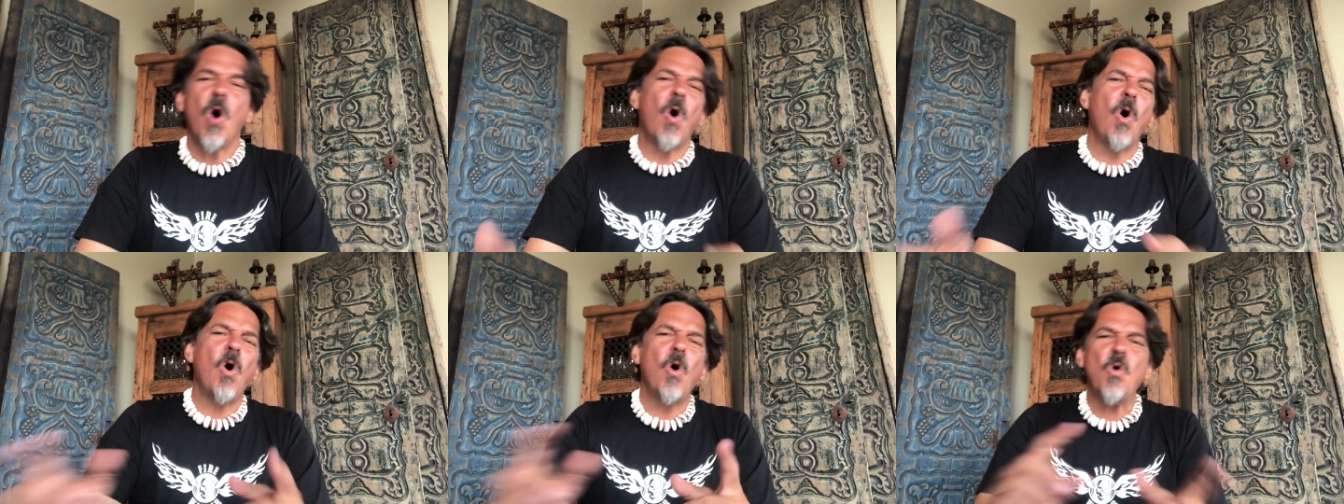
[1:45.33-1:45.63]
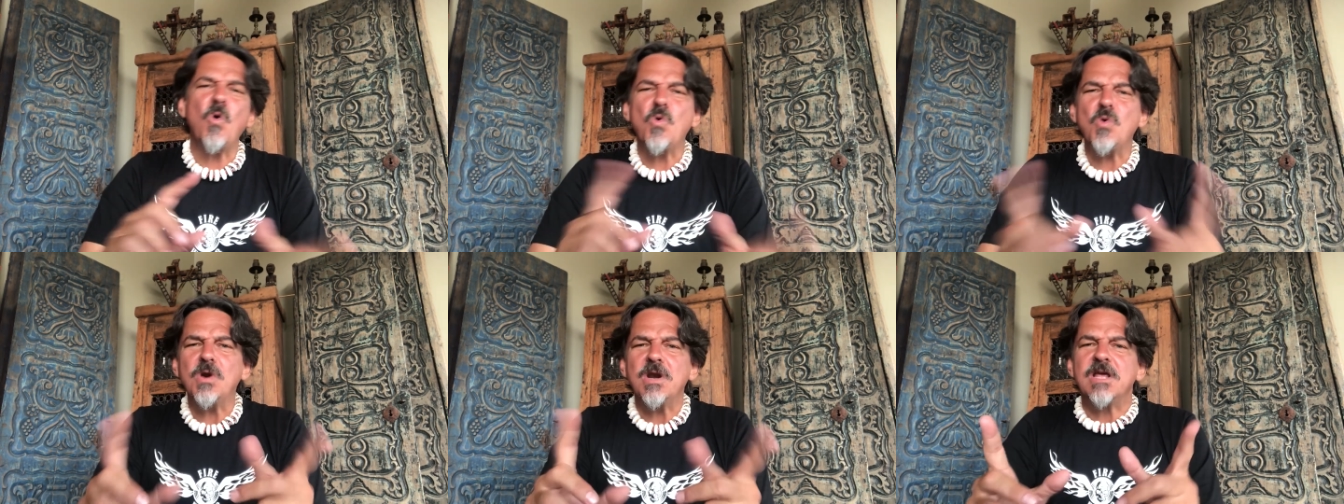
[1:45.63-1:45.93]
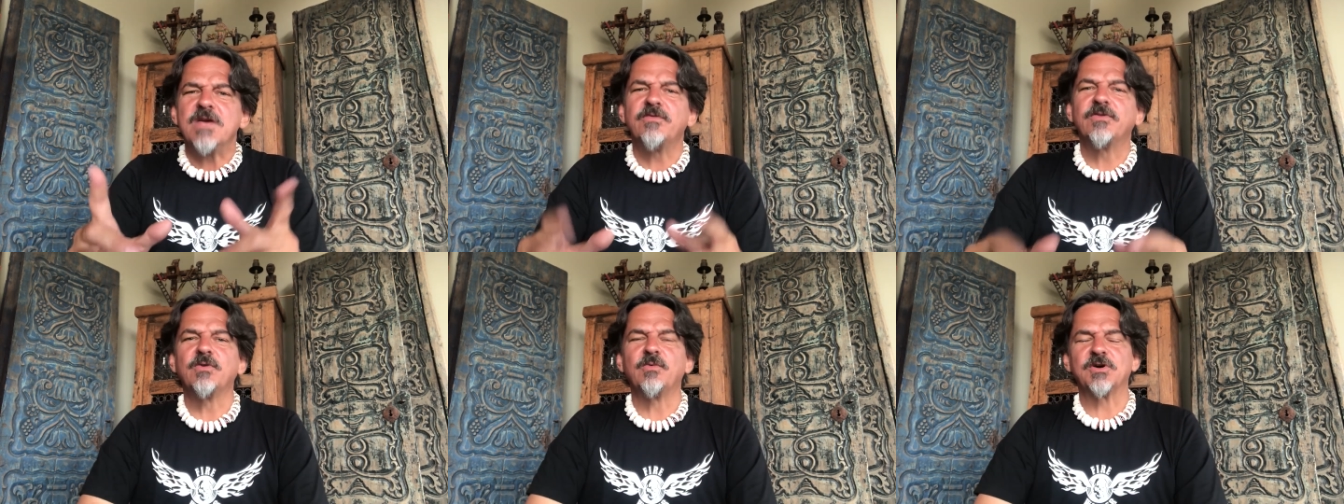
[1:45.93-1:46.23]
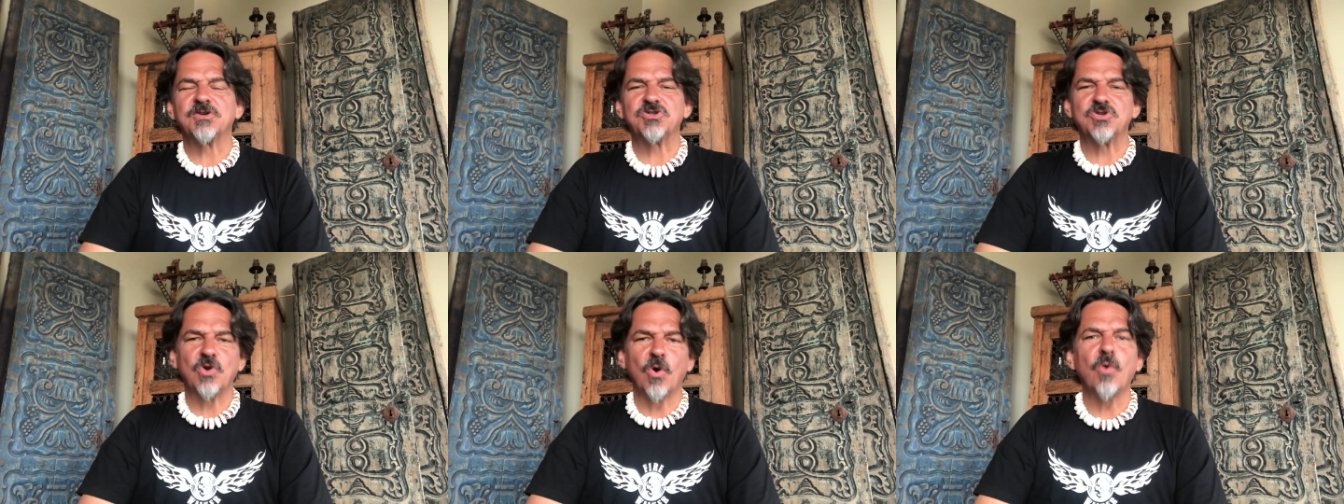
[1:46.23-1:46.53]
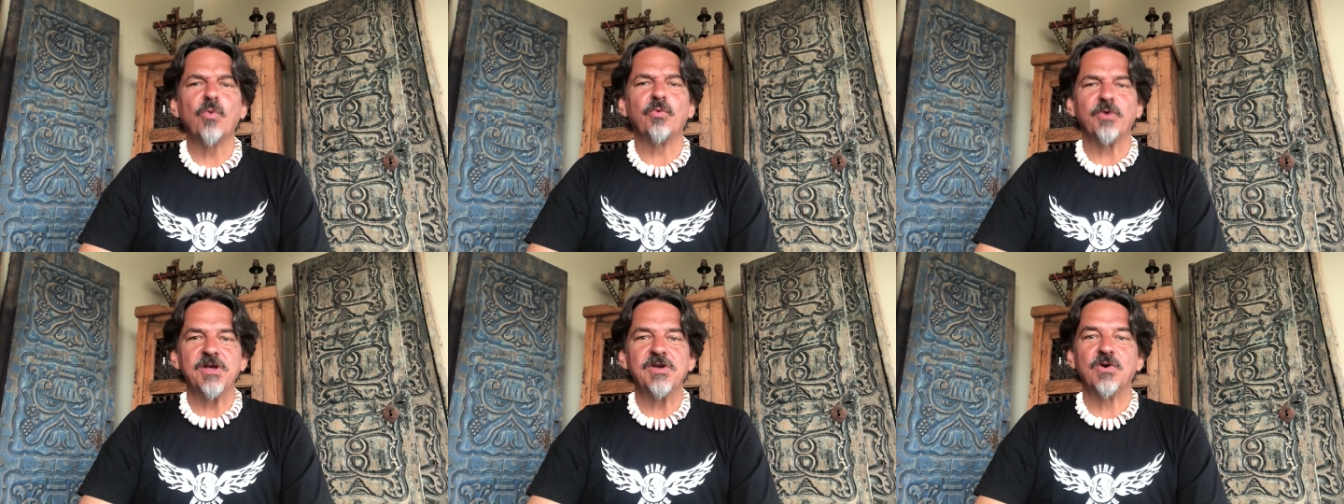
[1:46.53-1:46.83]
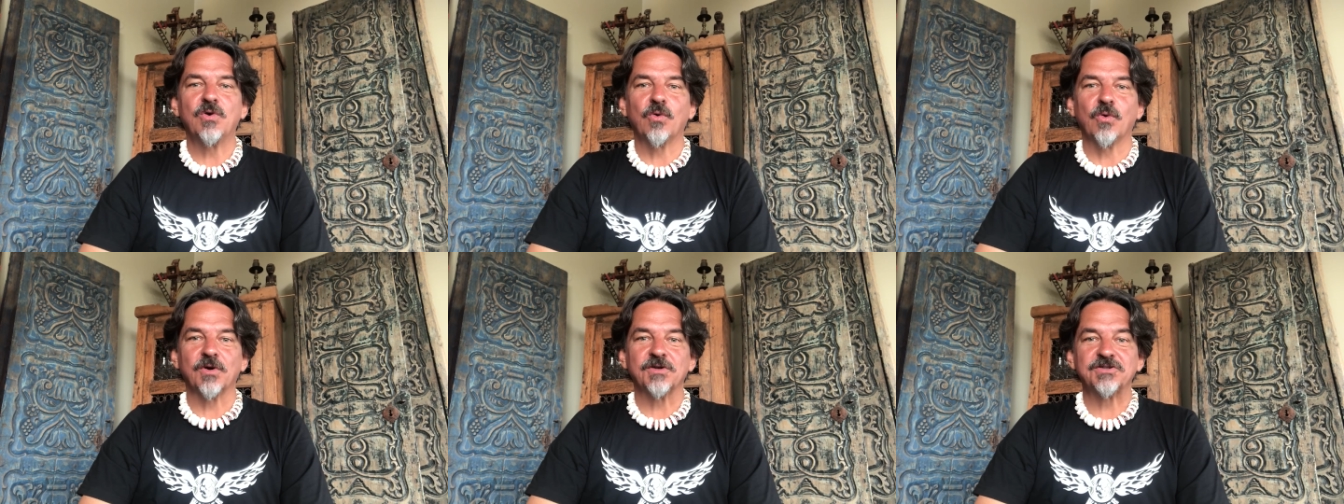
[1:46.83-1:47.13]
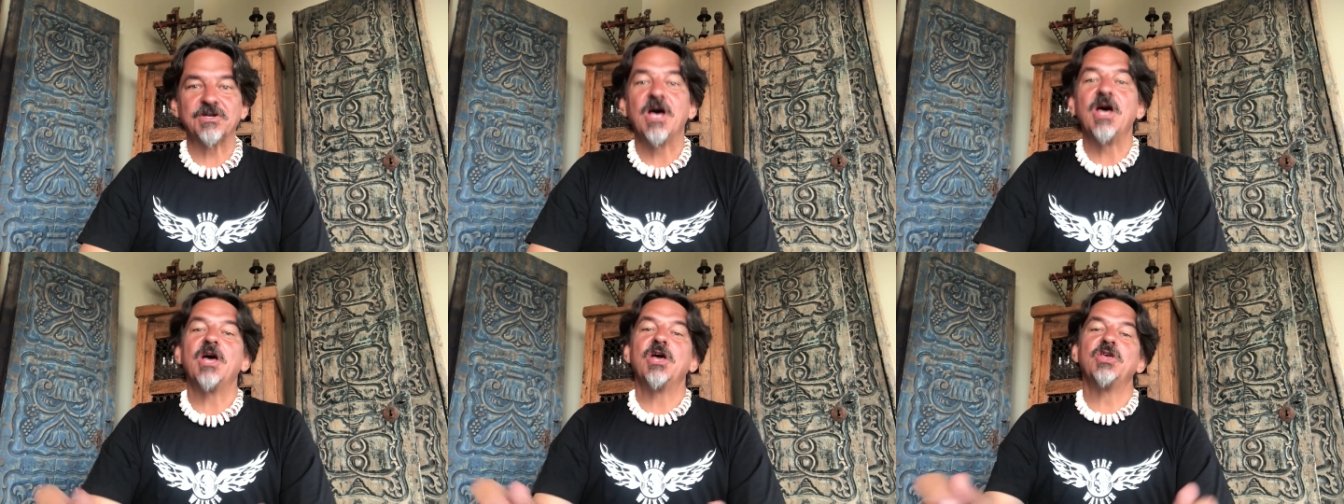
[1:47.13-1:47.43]
Only if there was no
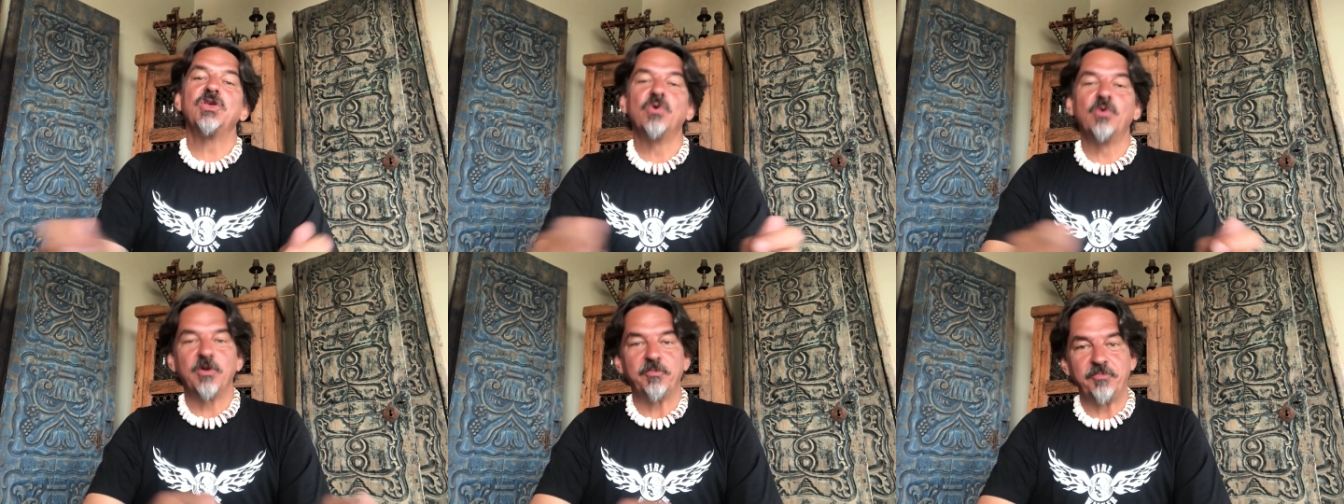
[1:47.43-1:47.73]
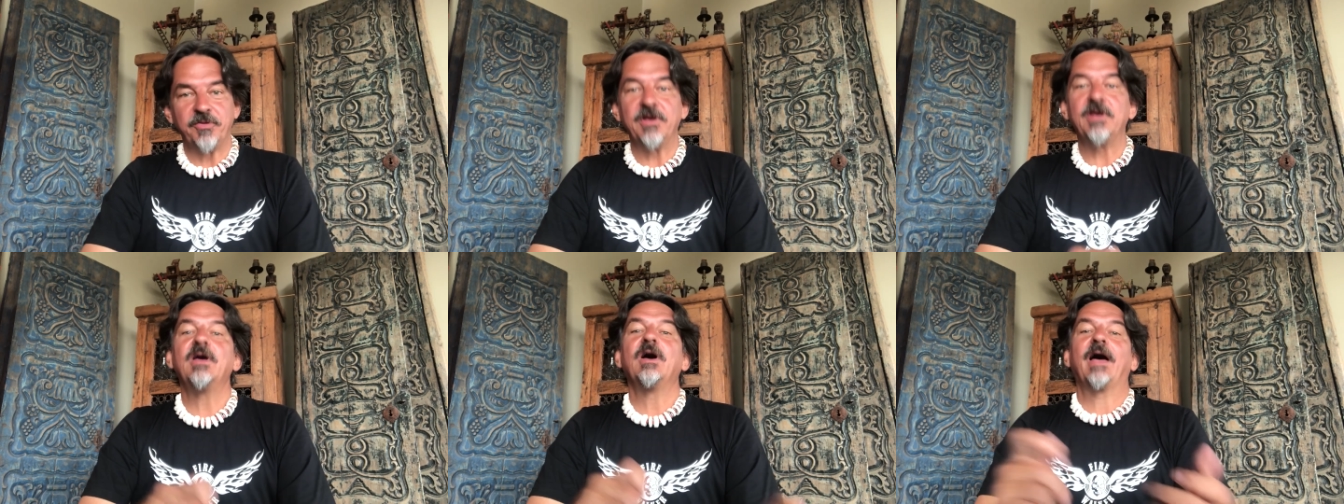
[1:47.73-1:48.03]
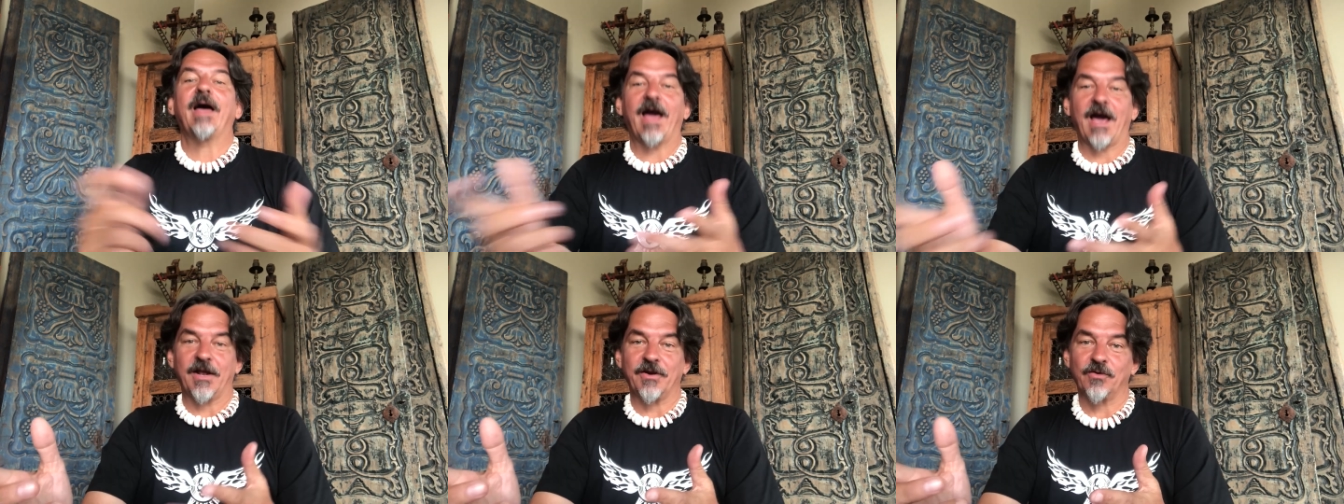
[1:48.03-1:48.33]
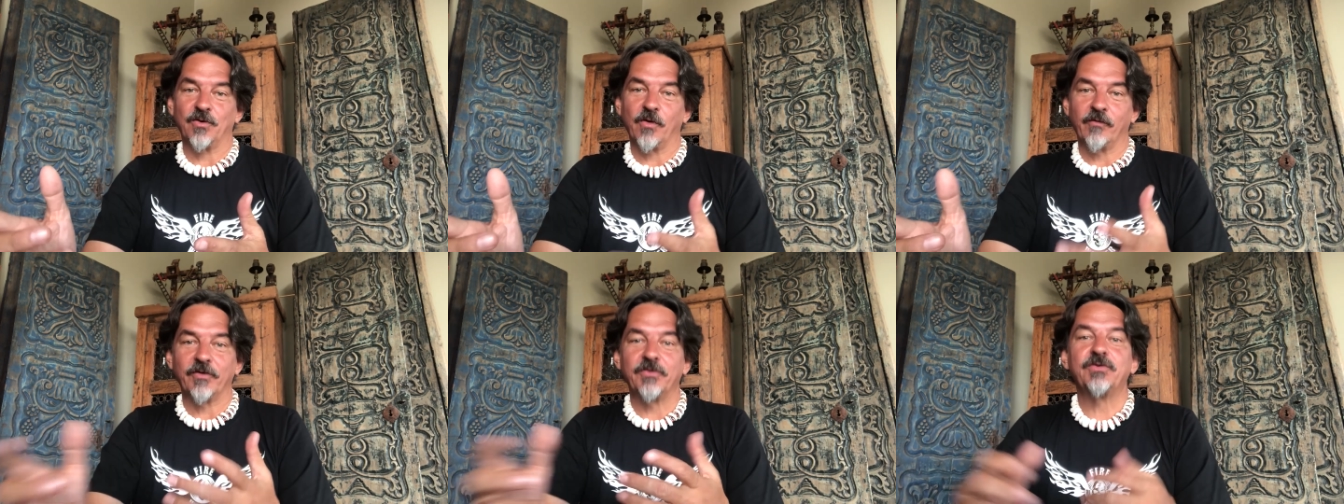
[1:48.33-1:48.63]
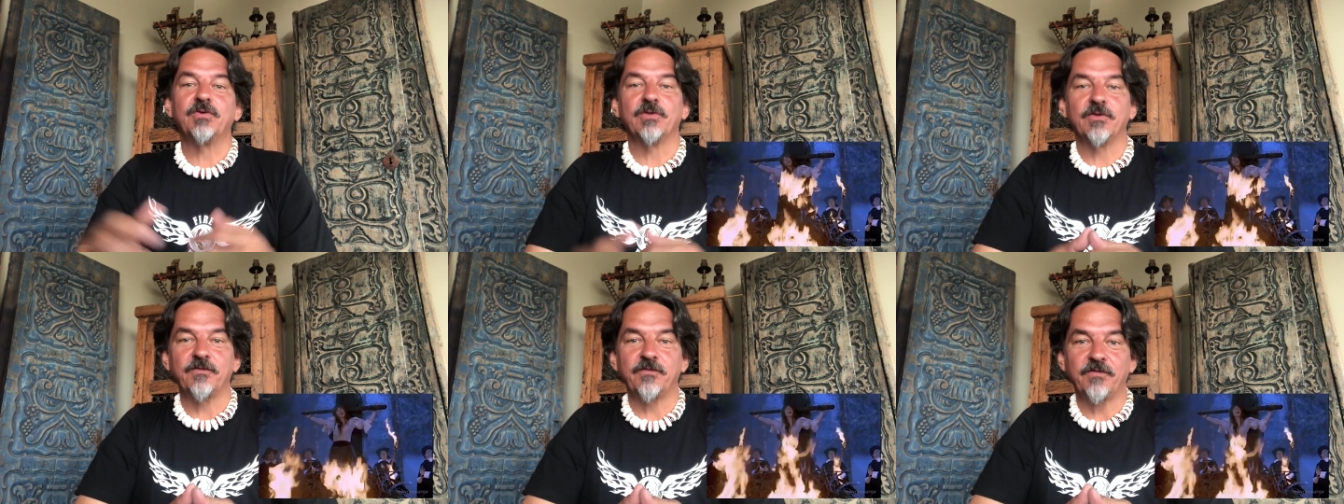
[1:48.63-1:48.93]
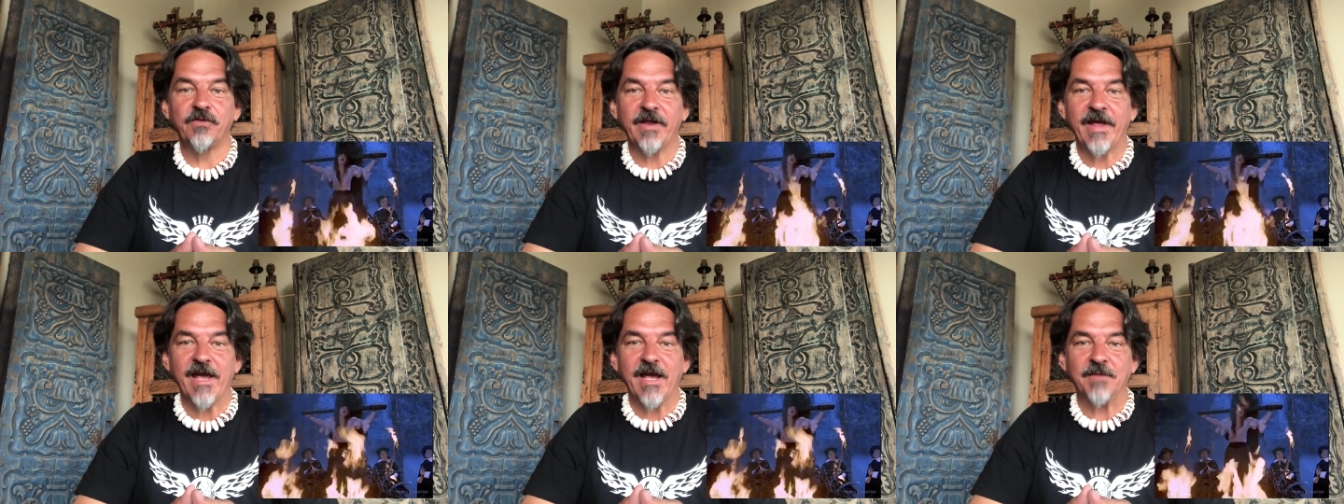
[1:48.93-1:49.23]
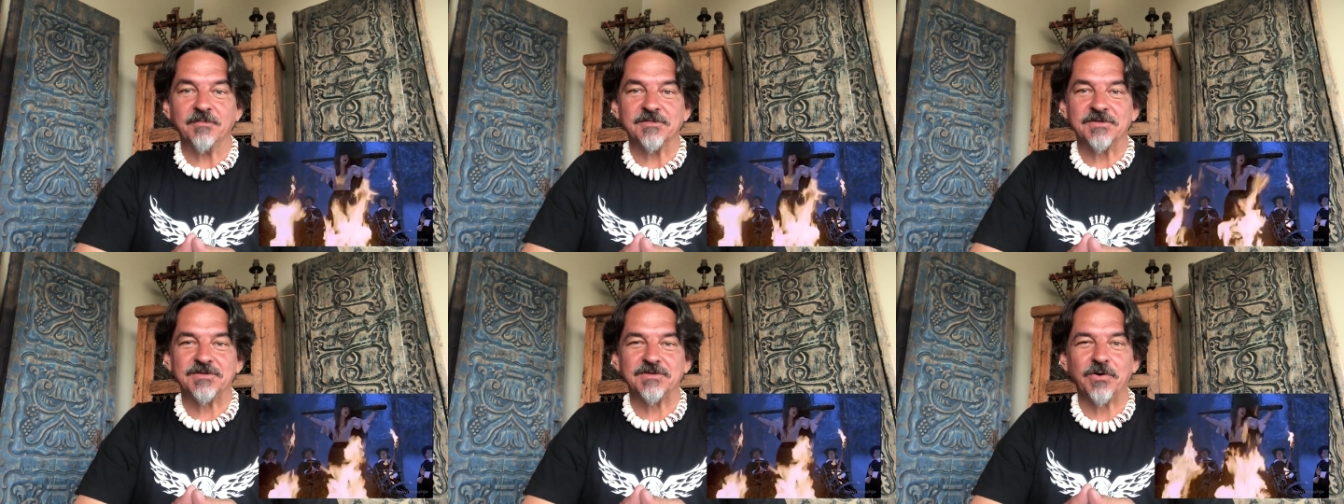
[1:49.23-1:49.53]
recourse, you would be handed over to the flames.